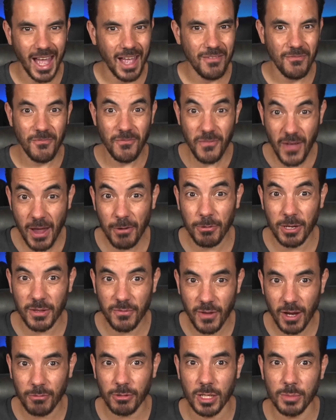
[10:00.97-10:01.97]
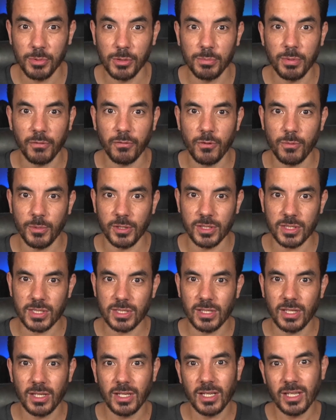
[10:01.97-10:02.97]
and very variable
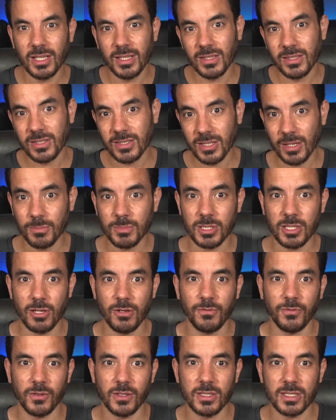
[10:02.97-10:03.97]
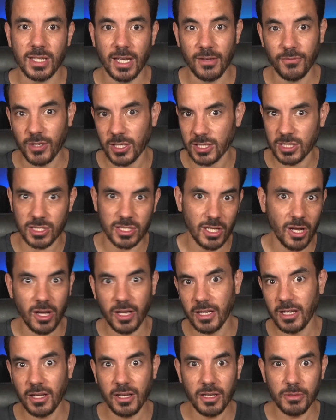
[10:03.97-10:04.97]
performance. Some sofas have a
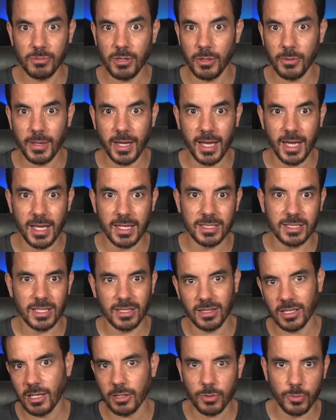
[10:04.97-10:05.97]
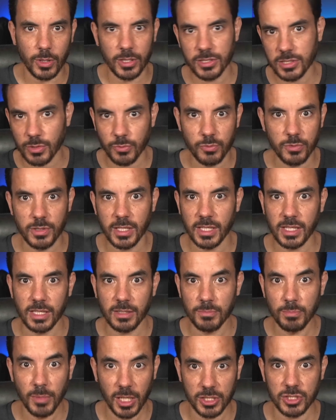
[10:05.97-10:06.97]
sky-high R O A S and the other ones are
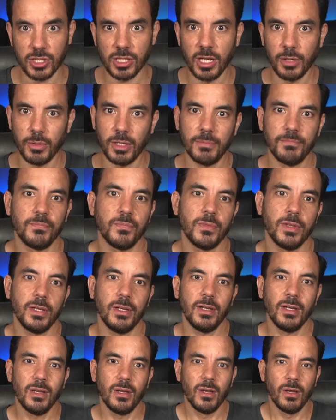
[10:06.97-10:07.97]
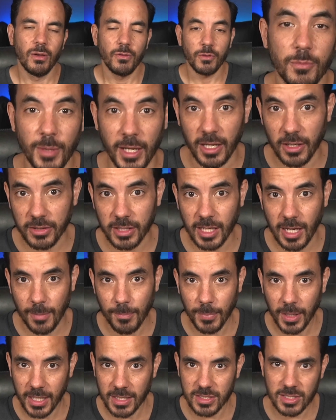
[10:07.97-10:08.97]
really much lower. For my other
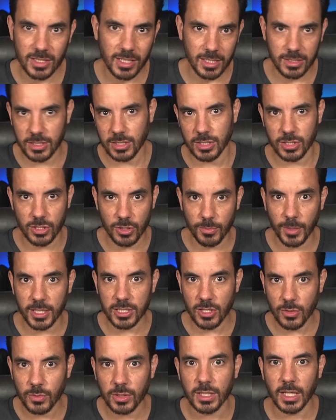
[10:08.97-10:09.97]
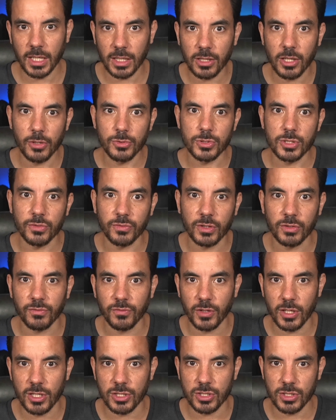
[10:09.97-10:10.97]
campaigns, let's assume I don't get loads of
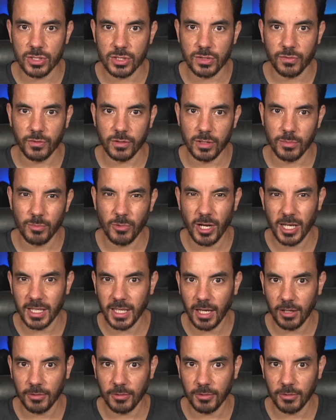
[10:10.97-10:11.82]
conversions for them right